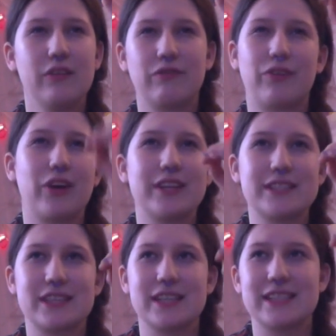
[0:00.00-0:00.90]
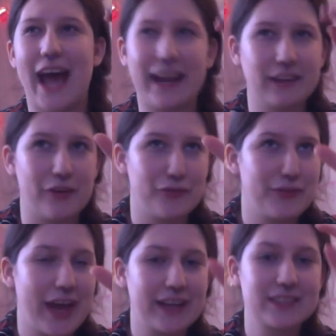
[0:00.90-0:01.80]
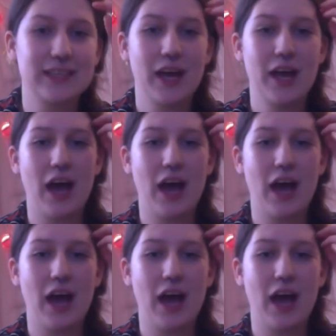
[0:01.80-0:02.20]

for instance, add an effect.